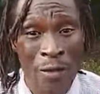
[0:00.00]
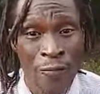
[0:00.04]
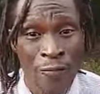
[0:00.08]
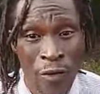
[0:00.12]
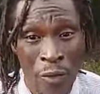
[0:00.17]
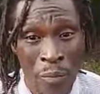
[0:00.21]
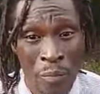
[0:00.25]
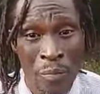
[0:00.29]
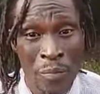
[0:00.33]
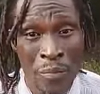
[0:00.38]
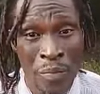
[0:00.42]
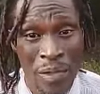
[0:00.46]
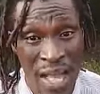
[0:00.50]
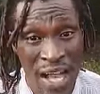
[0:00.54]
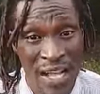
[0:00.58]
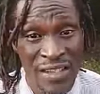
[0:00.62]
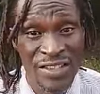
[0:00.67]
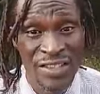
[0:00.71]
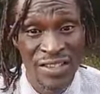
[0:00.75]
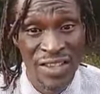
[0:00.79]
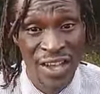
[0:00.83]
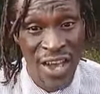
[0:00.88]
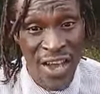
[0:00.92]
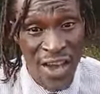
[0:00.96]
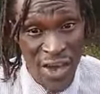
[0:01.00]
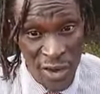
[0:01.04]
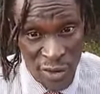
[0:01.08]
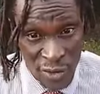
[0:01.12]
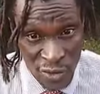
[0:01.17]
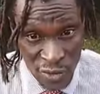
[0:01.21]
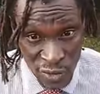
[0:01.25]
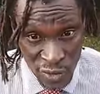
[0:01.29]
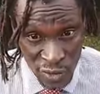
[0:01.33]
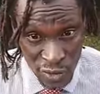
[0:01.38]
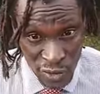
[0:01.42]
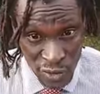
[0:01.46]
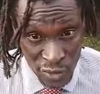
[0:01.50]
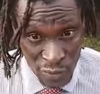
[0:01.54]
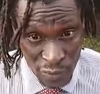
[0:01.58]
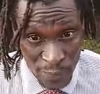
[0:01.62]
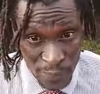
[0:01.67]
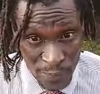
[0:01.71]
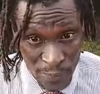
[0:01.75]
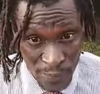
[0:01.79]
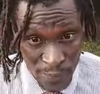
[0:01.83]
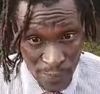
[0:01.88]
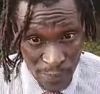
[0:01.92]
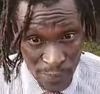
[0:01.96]
for get chaos.
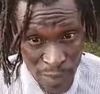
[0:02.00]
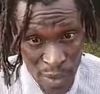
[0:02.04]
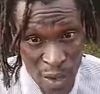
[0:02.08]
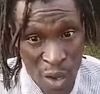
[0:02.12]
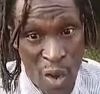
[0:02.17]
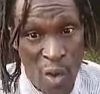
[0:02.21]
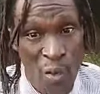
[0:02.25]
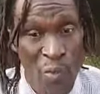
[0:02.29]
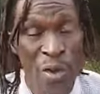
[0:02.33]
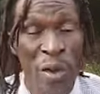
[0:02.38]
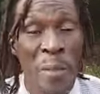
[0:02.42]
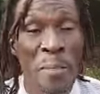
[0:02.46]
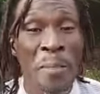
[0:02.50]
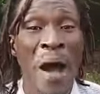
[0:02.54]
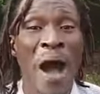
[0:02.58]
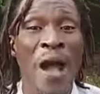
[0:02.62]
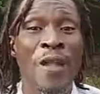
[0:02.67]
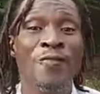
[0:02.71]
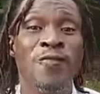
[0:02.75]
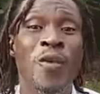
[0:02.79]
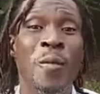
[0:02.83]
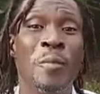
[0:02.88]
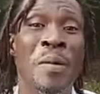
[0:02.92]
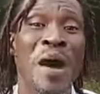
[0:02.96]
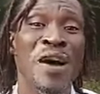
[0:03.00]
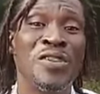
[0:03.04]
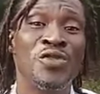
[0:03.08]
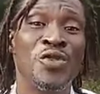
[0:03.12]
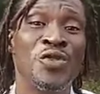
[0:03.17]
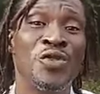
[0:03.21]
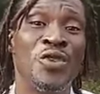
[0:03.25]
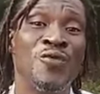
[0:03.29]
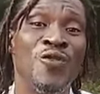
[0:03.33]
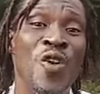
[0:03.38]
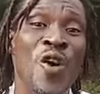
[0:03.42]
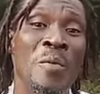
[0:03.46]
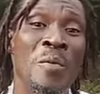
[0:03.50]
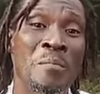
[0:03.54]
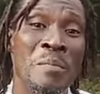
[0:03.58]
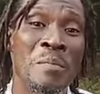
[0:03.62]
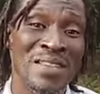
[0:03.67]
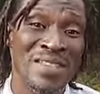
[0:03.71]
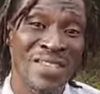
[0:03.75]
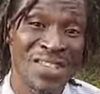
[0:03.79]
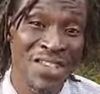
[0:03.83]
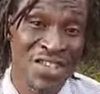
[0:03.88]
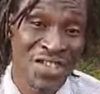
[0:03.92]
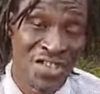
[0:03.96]
We bound for passing the wrong
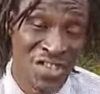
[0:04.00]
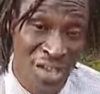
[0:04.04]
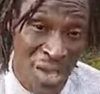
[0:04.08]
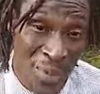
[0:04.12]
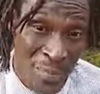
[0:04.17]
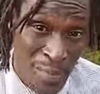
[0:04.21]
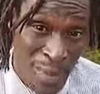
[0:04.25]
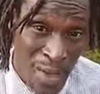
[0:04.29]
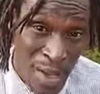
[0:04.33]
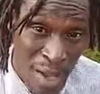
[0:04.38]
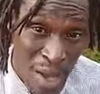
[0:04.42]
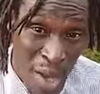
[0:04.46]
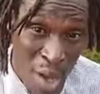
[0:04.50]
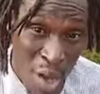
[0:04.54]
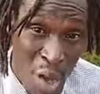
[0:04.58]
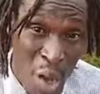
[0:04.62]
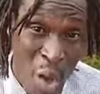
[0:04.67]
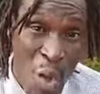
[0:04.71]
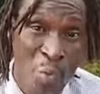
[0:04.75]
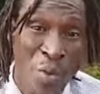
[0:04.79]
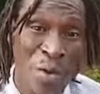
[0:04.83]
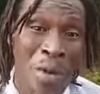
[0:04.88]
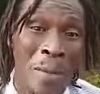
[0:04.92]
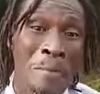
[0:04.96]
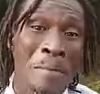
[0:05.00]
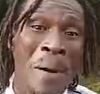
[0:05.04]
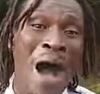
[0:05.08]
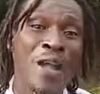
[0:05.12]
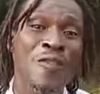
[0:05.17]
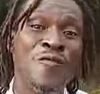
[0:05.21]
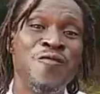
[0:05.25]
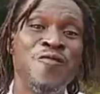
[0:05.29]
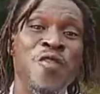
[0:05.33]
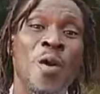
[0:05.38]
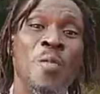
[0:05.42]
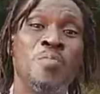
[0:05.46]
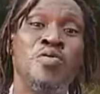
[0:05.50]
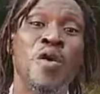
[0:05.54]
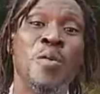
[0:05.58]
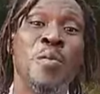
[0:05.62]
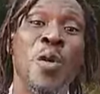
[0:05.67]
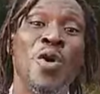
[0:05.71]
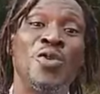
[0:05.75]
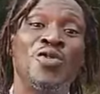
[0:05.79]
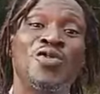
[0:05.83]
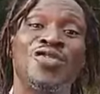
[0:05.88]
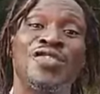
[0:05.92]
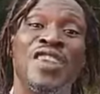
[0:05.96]
messages them. We bound for
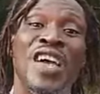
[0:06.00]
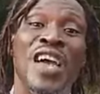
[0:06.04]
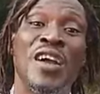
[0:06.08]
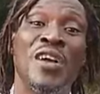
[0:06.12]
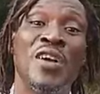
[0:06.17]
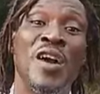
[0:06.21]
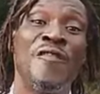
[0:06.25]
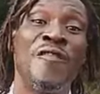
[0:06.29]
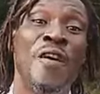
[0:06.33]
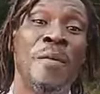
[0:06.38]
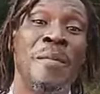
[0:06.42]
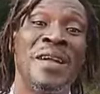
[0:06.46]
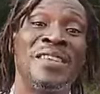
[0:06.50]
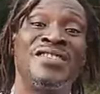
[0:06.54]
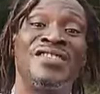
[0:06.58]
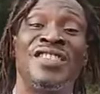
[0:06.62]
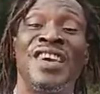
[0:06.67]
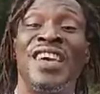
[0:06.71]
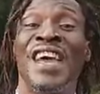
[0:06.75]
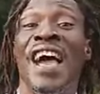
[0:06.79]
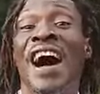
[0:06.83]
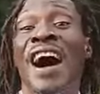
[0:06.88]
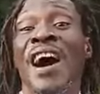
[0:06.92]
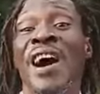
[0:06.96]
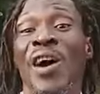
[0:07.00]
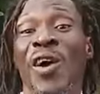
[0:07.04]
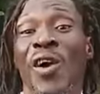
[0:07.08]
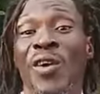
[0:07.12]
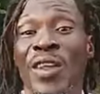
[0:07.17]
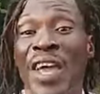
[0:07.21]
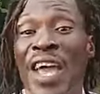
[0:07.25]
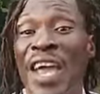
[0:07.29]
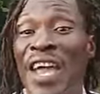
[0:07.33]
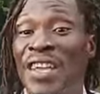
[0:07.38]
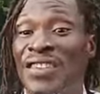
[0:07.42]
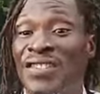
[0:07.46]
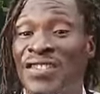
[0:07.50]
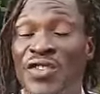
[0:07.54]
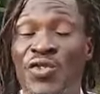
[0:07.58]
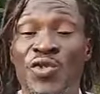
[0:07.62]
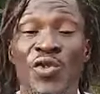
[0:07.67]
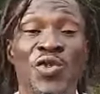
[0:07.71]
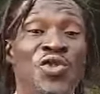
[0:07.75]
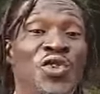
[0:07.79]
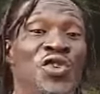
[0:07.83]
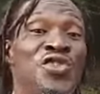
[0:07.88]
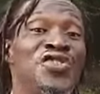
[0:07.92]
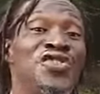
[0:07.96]
promoting government say ah, or their
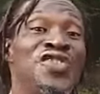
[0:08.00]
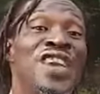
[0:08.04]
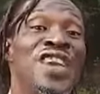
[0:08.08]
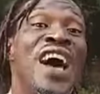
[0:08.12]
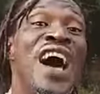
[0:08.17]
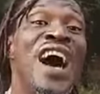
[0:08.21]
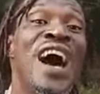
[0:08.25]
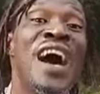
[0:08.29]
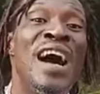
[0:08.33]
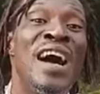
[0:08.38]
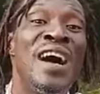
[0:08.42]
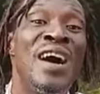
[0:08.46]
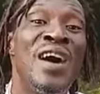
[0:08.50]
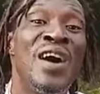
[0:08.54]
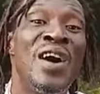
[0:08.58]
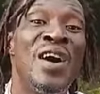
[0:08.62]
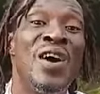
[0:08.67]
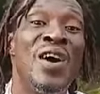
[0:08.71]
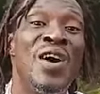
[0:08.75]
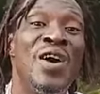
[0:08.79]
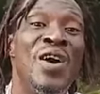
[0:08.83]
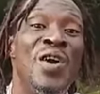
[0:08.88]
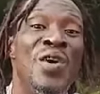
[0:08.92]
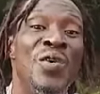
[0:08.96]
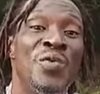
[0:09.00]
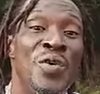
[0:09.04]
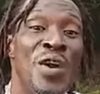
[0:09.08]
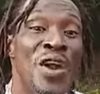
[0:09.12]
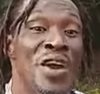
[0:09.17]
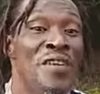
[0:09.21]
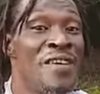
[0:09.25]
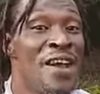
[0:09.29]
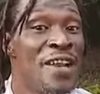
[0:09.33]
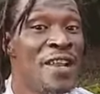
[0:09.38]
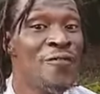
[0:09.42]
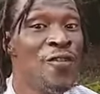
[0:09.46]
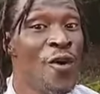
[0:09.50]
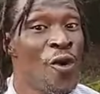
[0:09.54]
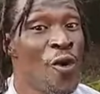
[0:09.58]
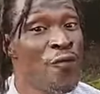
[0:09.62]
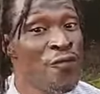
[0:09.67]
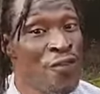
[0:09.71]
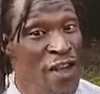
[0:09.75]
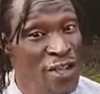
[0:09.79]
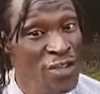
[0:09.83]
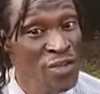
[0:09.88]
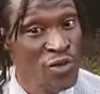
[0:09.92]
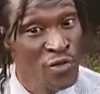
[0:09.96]
institutions say ah, we're ready for go
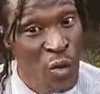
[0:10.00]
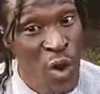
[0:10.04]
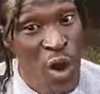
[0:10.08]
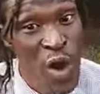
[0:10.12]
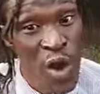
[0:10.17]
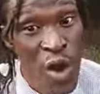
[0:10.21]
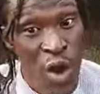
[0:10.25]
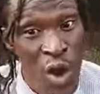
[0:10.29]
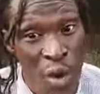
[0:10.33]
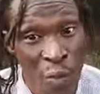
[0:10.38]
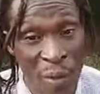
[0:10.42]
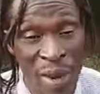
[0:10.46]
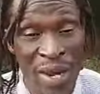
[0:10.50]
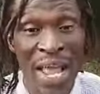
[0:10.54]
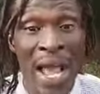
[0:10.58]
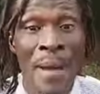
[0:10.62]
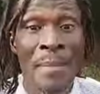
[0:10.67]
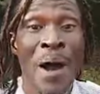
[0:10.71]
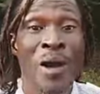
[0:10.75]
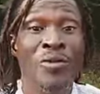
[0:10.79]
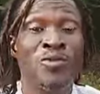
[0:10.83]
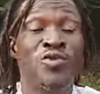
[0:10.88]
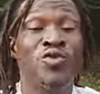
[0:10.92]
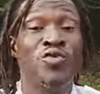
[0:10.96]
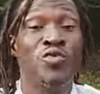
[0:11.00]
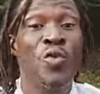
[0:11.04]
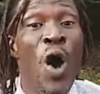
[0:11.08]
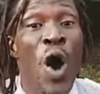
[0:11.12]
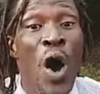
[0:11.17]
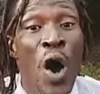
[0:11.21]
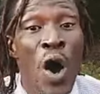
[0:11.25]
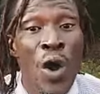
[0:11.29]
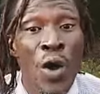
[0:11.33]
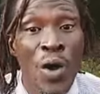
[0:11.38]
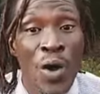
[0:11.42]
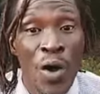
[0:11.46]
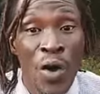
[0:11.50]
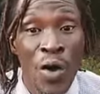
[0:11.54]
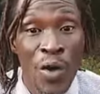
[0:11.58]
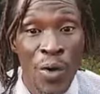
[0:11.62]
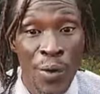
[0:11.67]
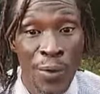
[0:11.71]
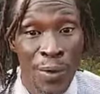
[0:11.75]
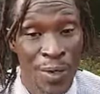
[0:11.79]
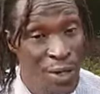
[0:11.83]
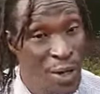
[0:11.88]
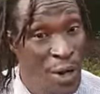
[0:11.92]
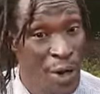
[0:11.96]
fetch war or we're about war,
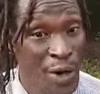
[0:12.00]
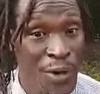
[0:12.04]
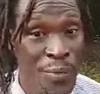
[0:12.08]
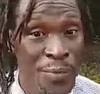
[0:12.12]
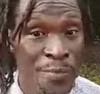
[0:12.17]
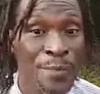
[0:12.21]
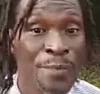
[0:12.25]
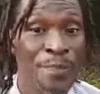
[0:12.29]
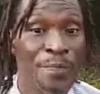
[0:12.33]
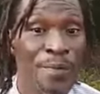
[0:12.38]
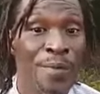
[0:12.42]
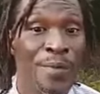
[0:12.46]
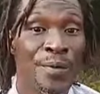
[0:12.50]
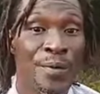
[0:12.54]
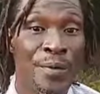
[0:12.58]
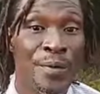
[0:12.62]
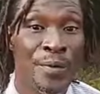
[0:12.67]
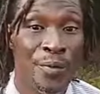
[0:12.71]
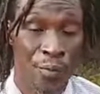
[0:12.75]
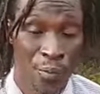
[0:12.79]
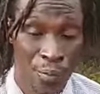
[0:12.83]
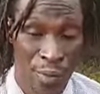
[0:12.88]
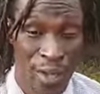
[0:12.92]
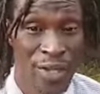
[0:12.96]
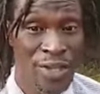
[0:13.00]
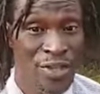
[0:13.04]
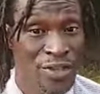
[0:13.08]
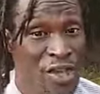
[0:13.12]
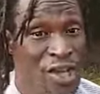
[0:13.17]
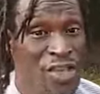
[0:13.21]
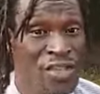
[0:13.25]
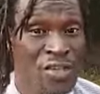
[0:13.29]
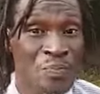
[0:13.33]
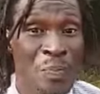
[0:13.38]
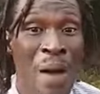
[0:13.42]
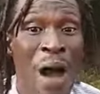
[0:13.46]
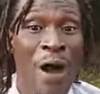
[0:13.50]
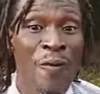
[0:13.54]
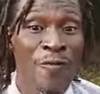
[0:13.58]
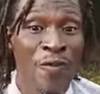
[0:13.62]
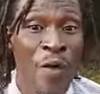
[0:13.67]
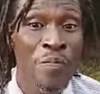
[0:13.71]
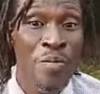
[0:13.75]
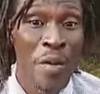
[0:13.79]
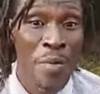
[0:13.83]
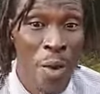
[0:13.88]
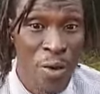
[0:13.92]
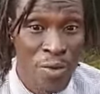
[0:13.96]
you know. We just bound
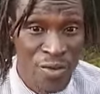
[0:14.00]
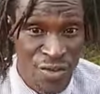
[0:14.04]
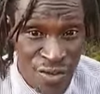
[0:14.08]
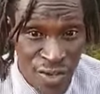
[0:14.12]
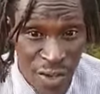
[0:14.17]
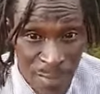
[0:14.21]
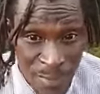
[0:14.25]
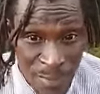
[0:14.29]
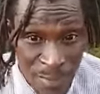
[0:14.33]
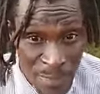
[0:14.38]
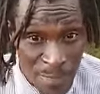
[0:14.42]
for promoting them.